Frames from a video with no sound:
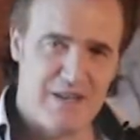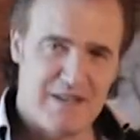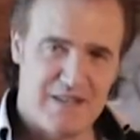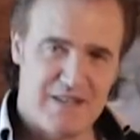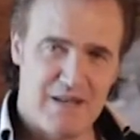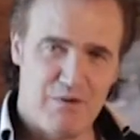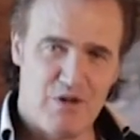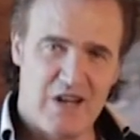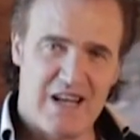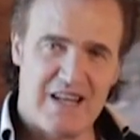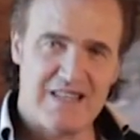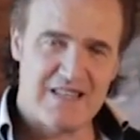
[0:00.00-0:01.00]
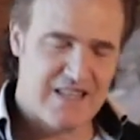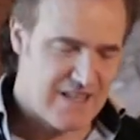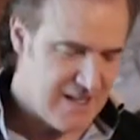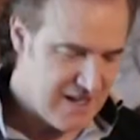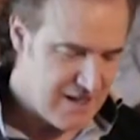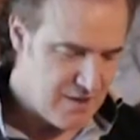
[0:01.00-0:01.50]
dense, and the sound
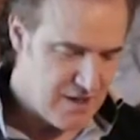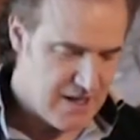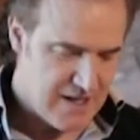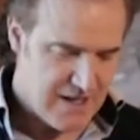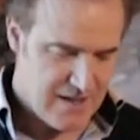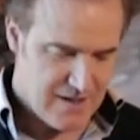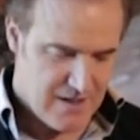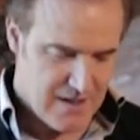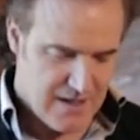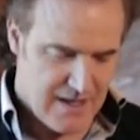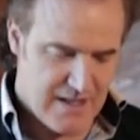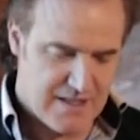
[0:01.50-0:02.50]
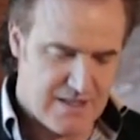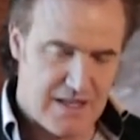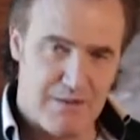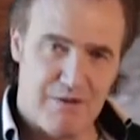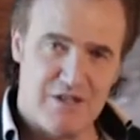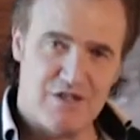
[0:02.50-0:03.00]
of glycerol is
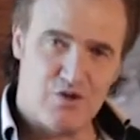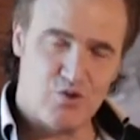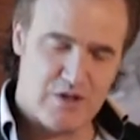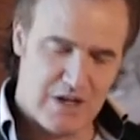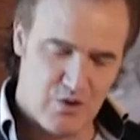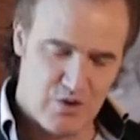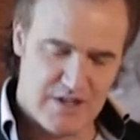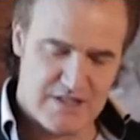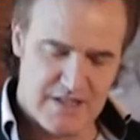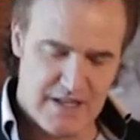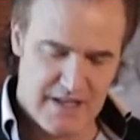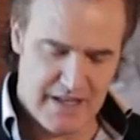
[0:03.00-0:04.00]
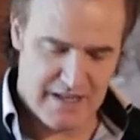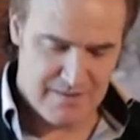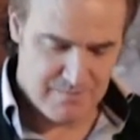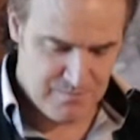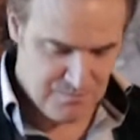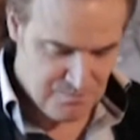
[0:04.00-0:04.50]
low-pitched because of the
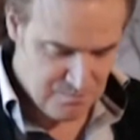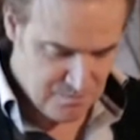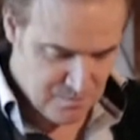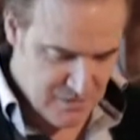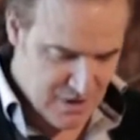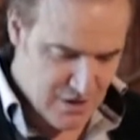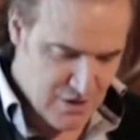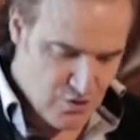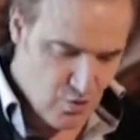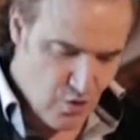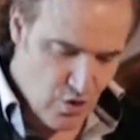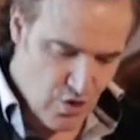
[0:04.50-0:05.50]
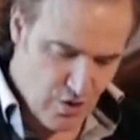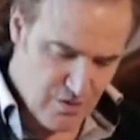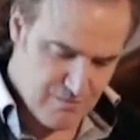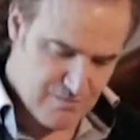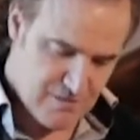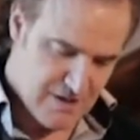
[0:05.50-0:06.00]
glycerine, which legs look
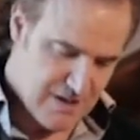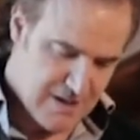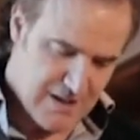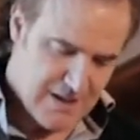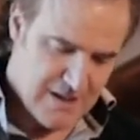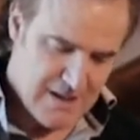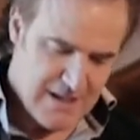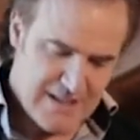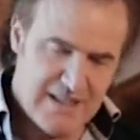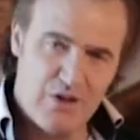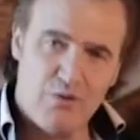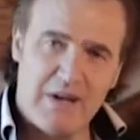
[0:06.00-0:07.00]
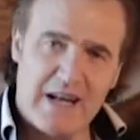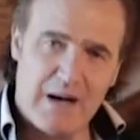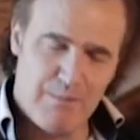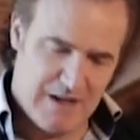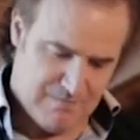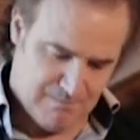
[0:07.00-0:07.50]
like arches while going
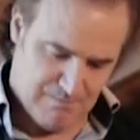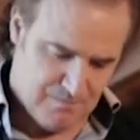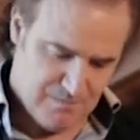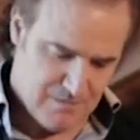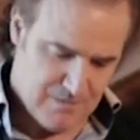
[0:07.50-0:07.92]
down.